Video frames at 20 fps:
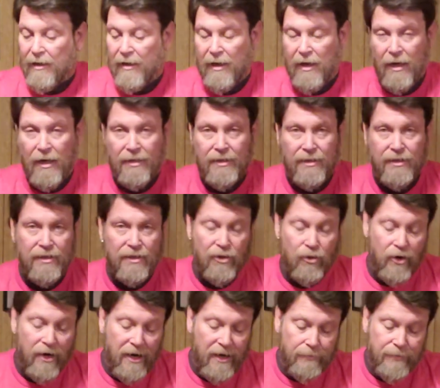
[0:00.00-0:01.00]
Cuts,
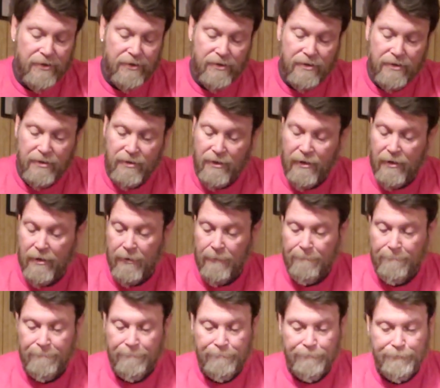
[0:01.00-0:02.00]
scrapes,
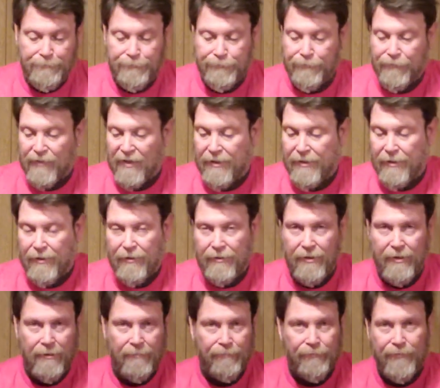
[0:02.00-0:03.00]
you
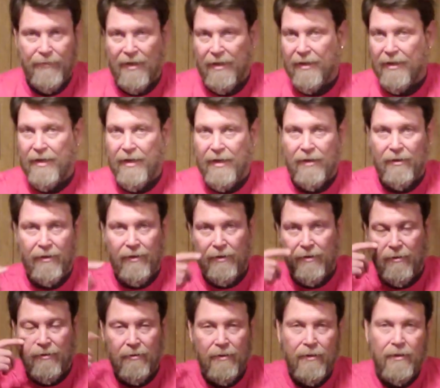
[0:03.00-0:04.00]
get a
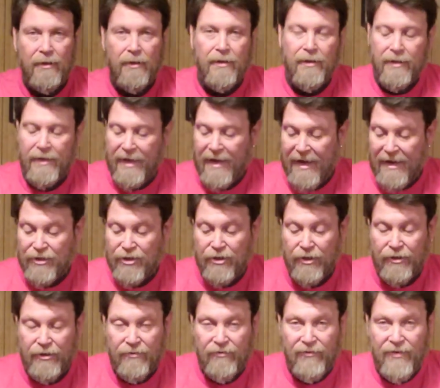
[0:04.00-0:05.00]
little gash
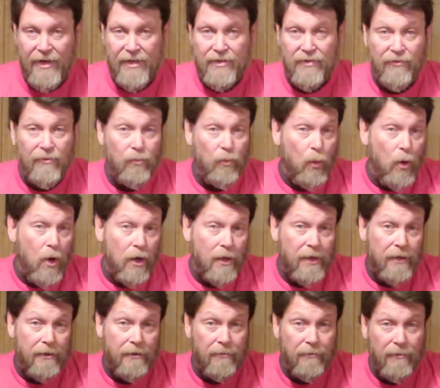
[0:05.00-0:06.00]
on your face from
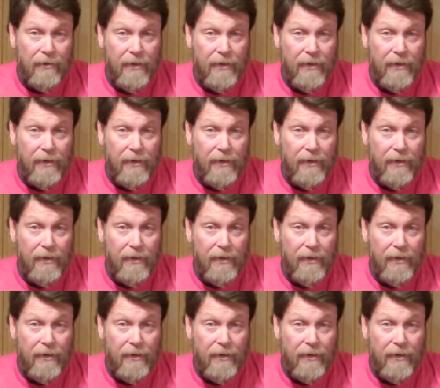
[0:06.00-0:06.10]
walking